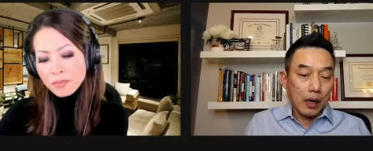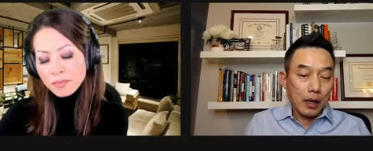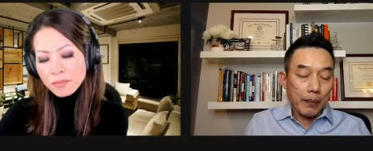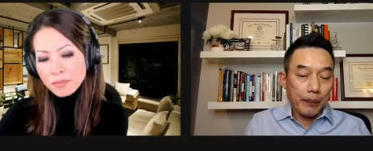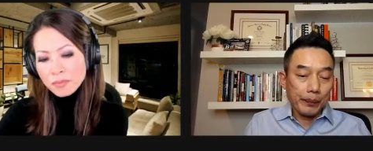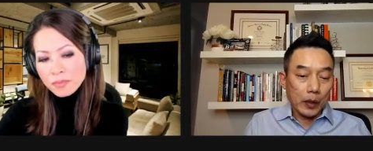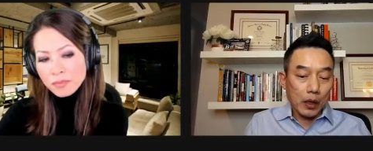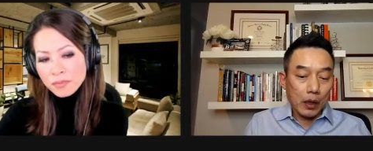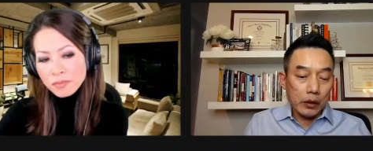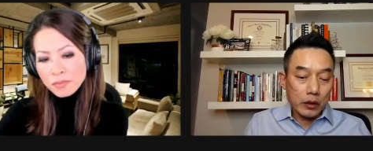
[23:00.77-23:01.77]
Speaker 1: um,
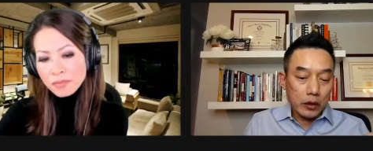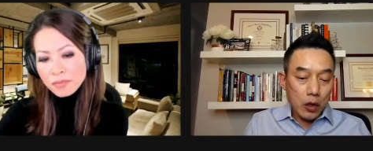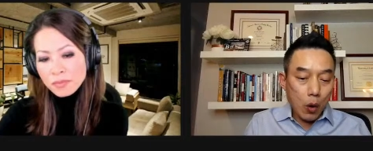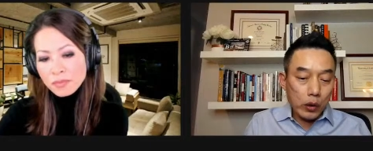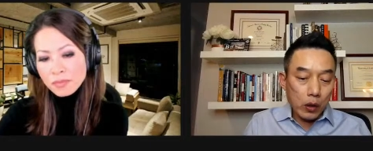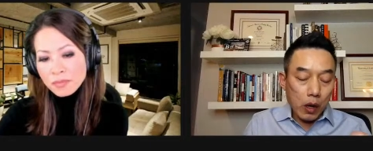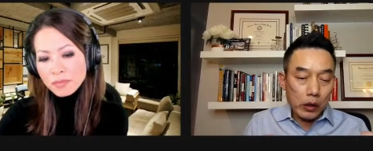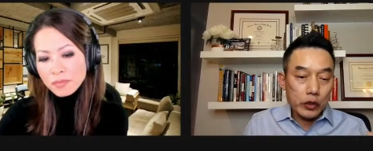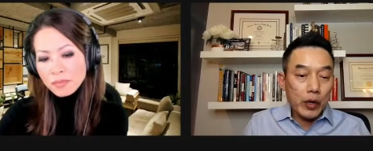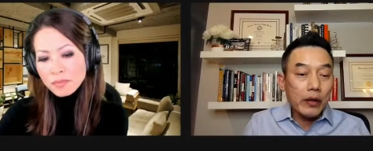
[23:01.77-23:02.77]
uh, tone or,
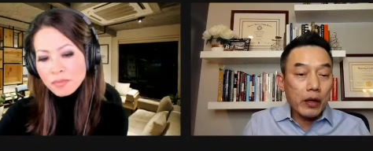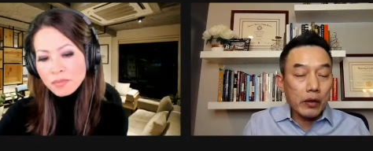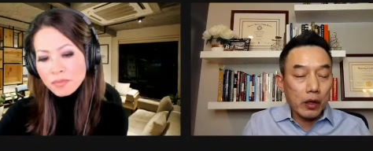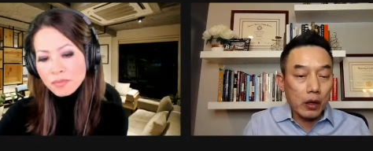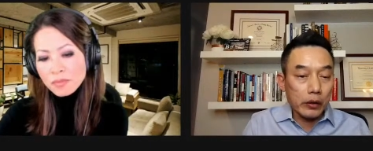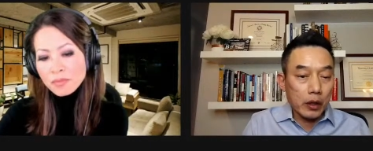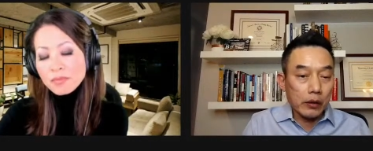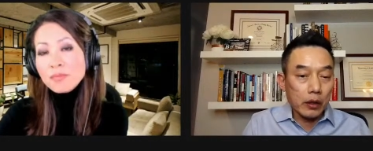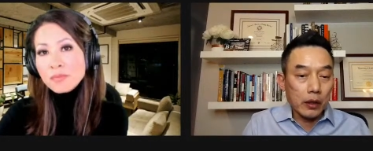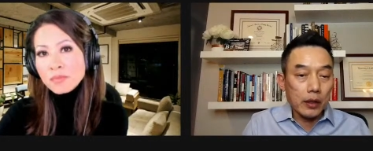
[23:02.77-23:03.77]
or strengthen the the
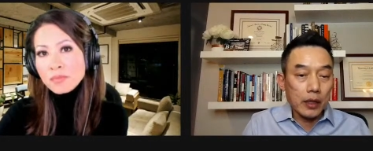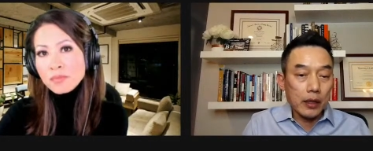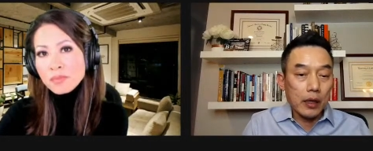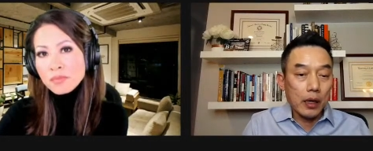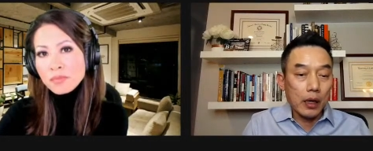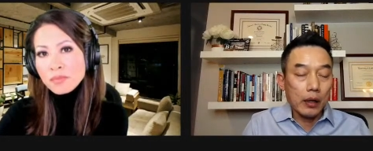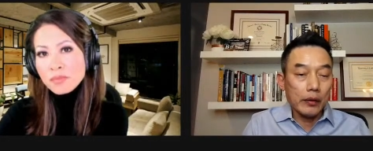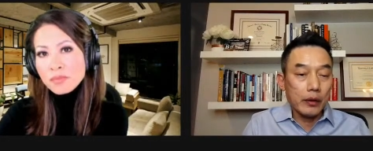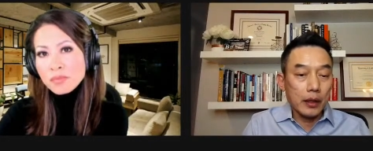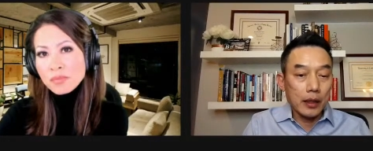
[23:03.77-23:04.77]
the, the uh,
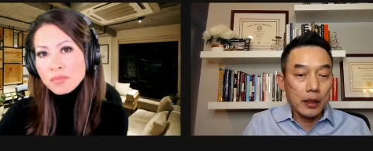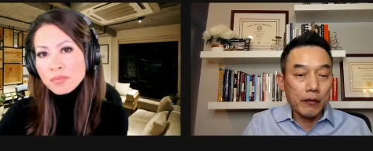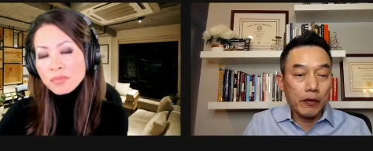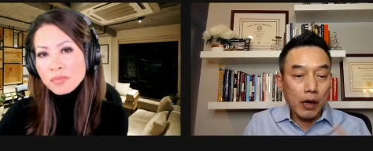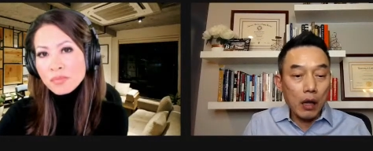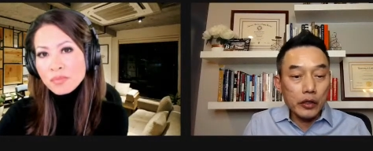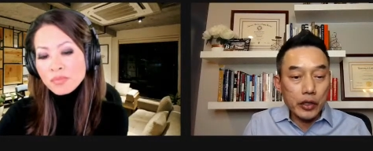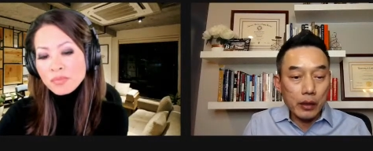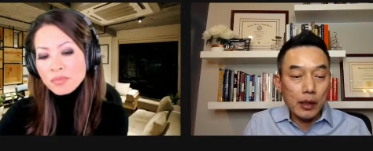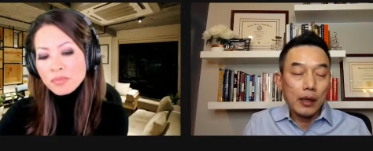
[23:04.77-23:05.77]
the
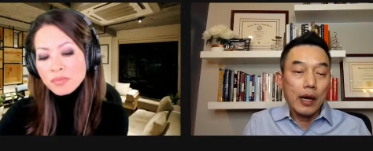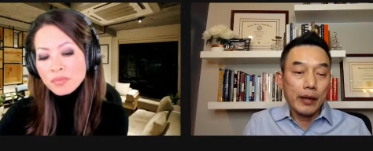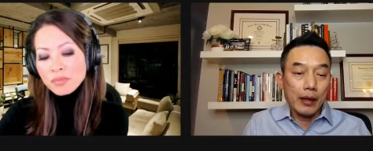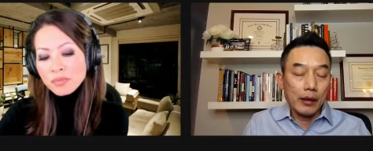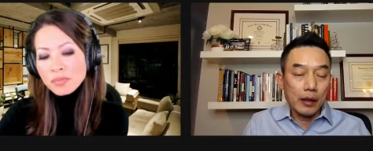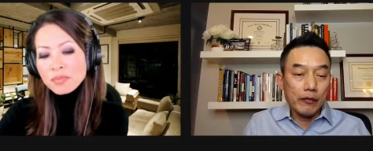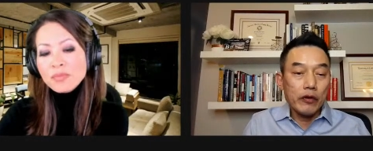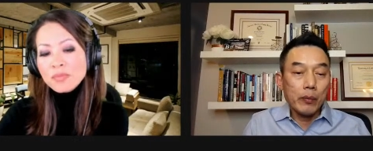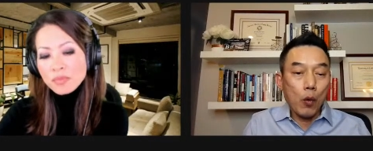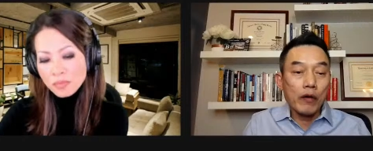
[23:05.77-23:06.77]
collagen and then give
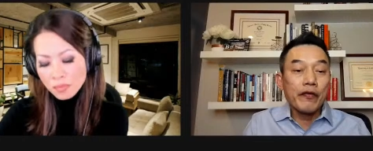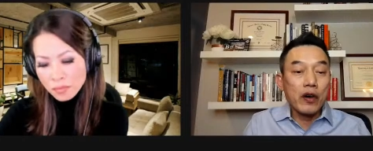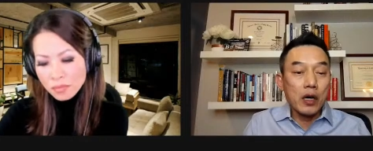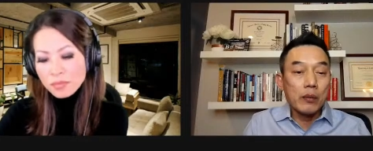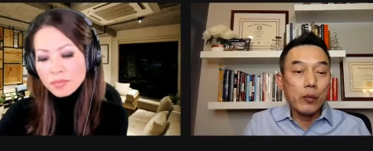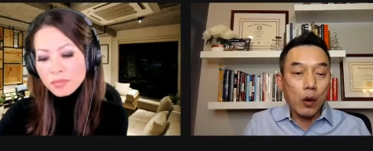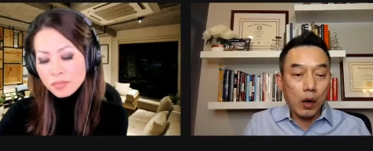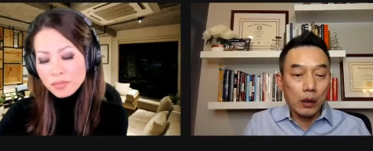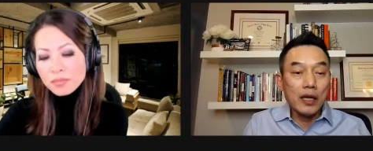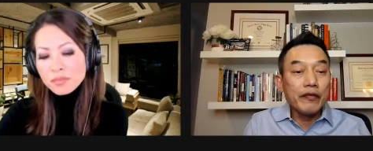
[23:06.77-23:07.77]
you more firm or,
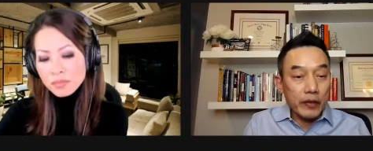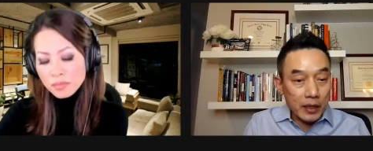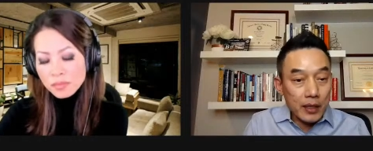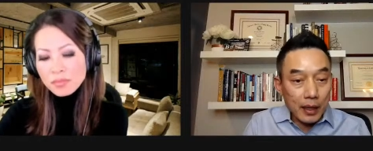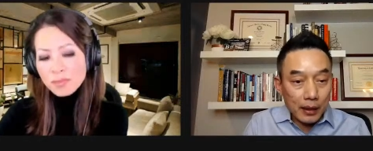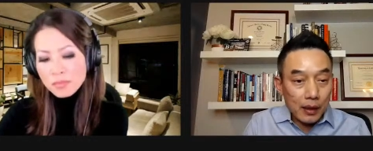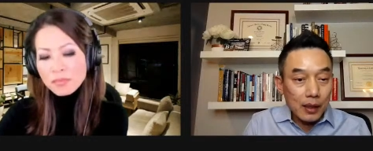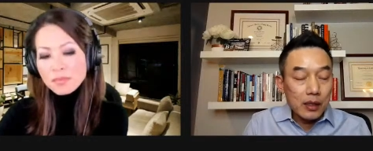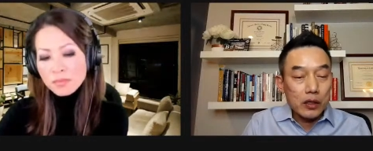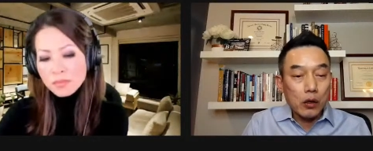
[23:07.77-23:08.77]
uh, lifting skin.
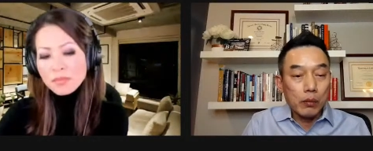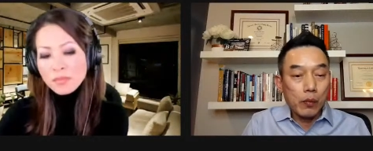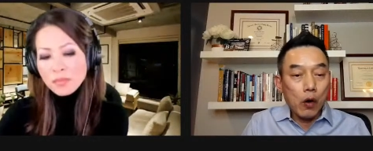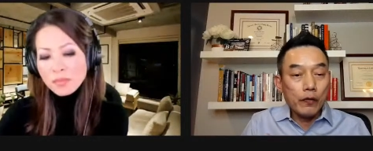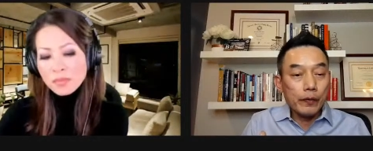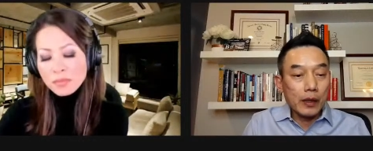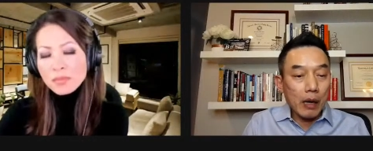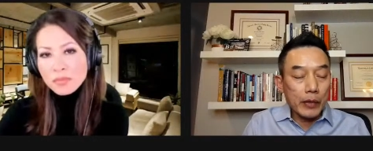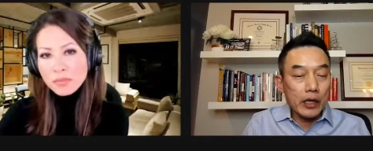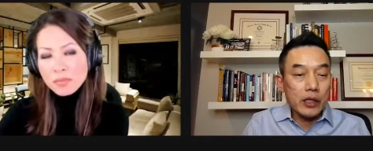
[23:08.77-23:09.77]
So both
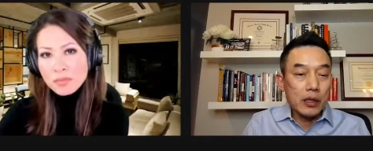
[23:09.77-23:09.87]
combination